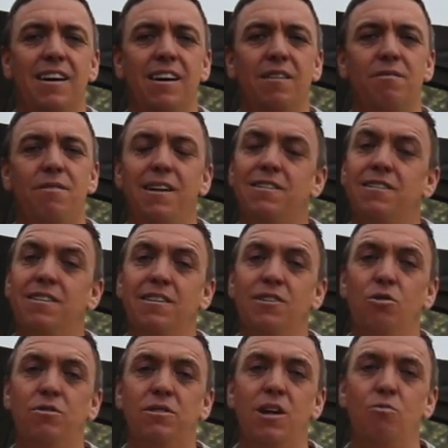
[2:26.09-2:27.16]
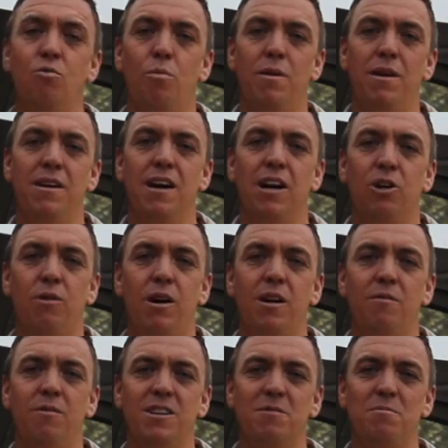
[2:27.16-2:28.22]
In fact, your tent will be a great
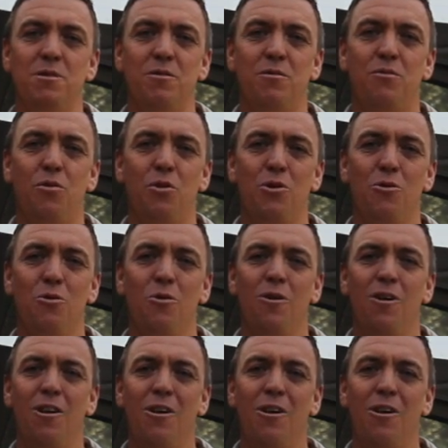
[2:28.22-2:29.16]
investment for your